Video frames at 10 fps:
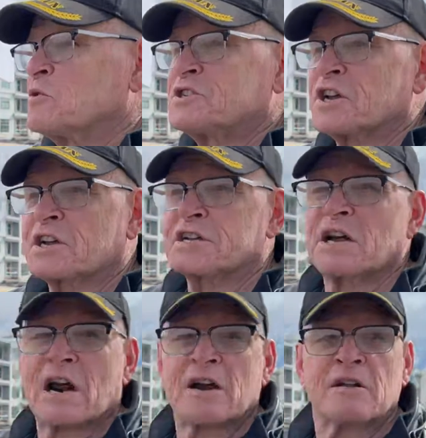we're sick and
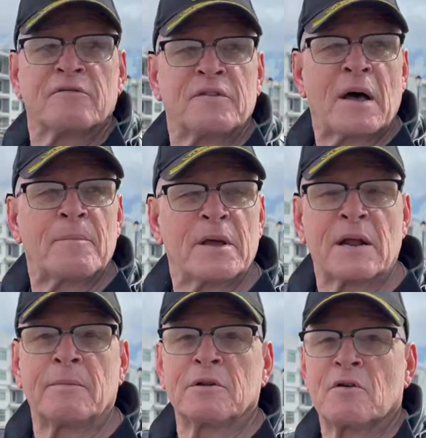tired of not being
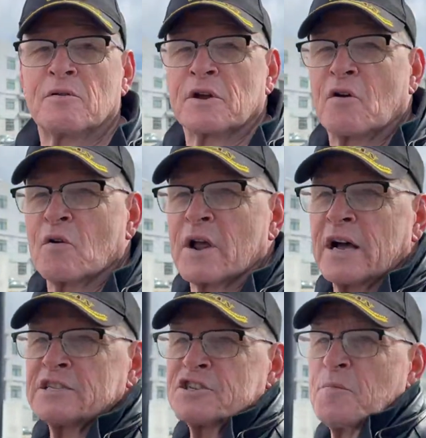able to go in the
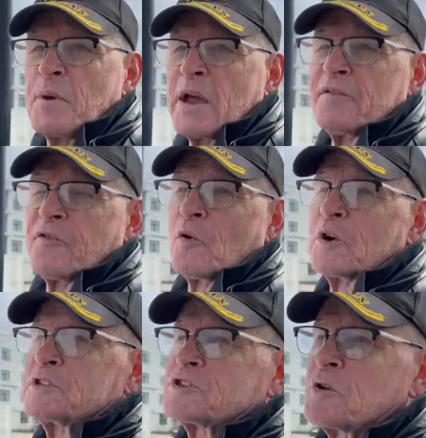courthouse. You paid for
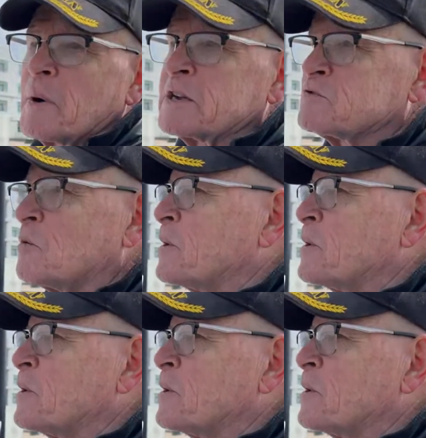it, so you might as well